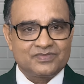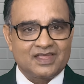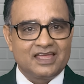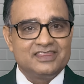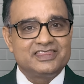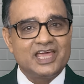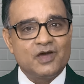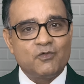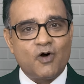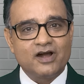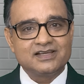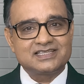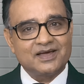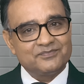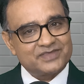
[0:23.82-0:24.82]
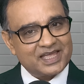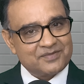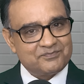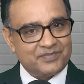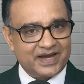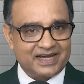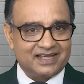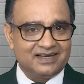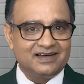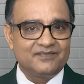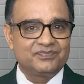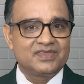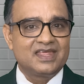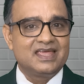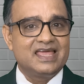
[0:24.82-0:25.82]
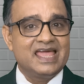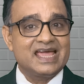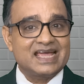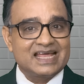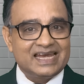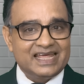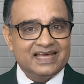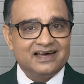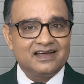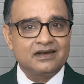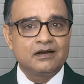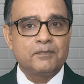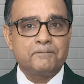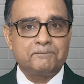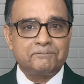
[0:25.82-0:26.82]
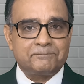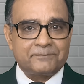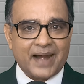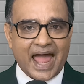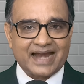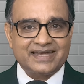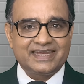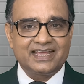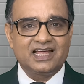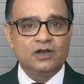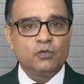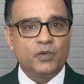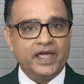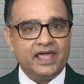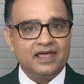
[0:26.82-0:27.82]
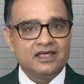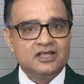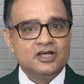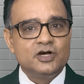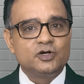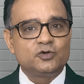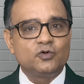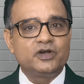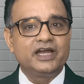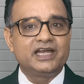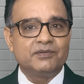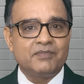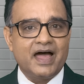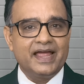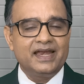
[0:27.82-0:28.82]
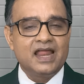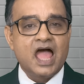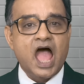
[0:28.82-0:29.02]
They want something better, a clear, practical way to determine